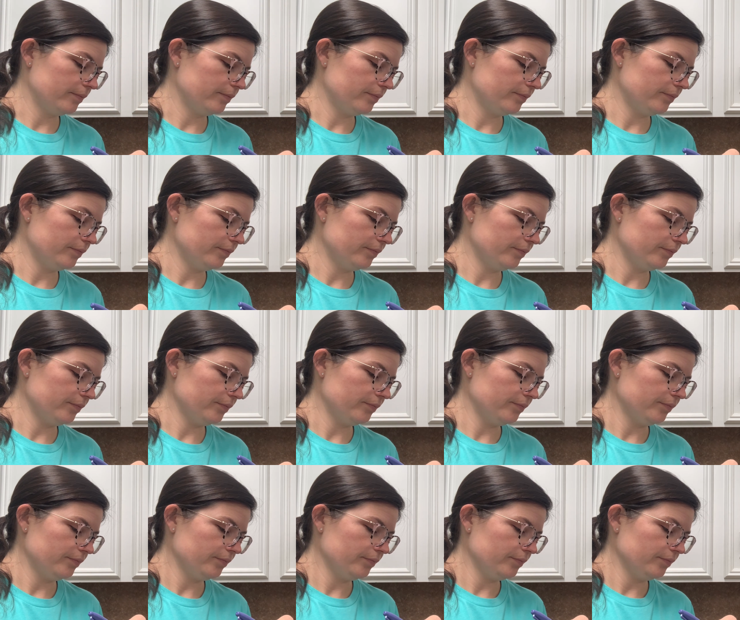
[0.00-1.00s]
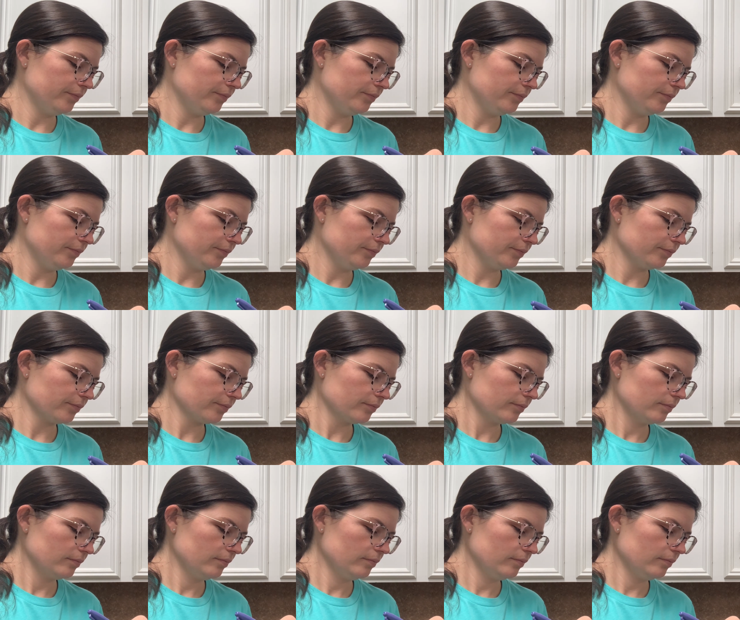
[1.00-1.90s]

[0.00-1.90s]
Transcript: [no speech]